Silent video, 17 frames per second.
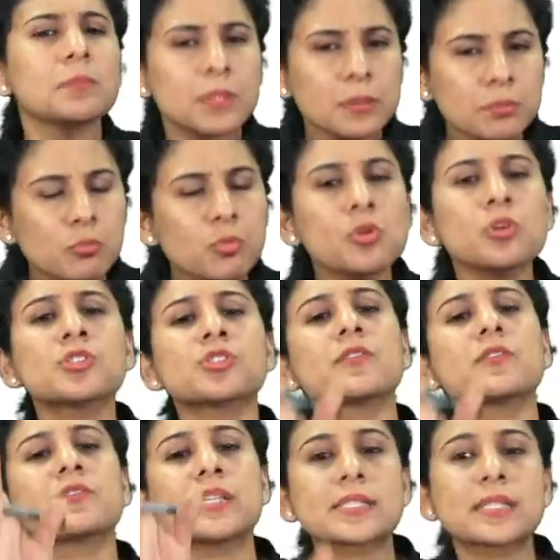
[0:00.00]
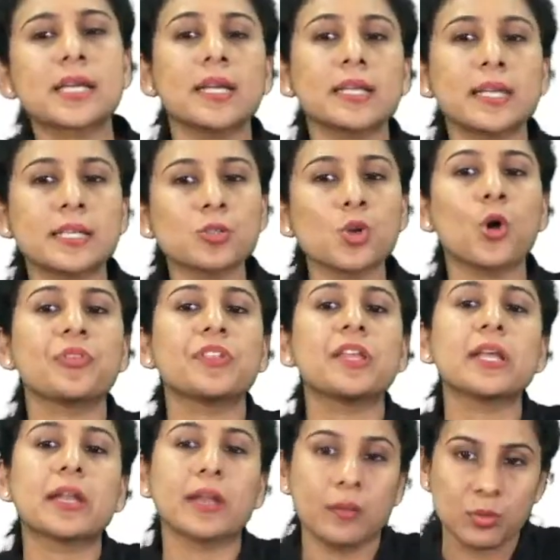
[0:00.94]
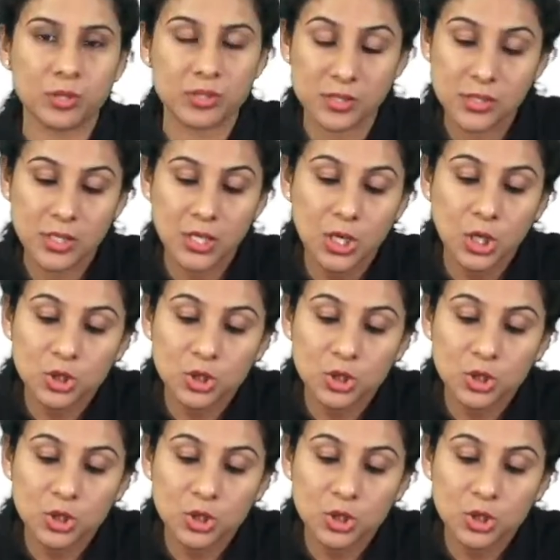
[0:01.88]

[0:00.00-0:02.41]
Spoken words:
but most of this cut is on the ramus.